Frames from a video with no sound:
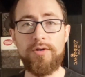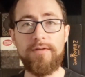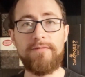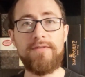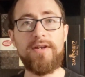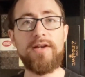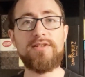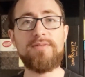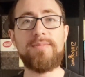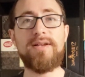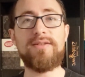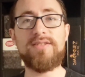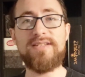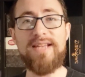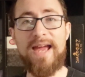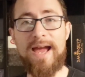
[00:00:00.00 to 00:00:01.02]
you figure out something
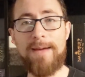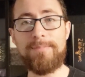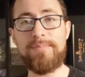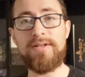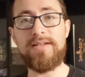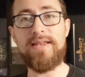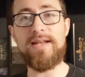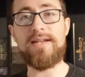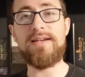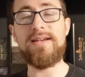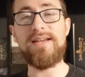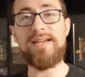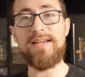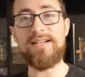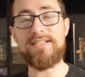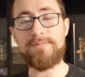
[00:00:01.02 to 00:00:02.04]
else that's happening that
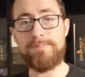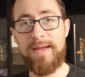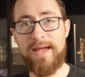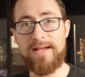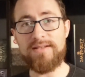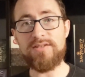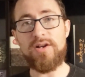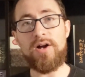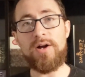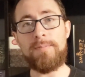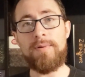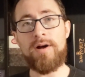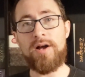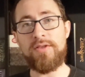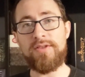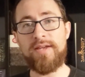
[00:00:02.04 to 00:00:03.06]
expands
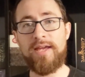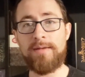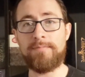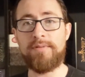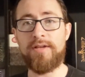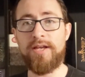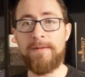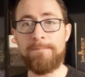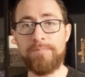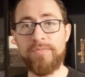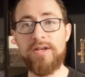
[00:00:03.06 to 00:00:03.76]
upon the gameplay.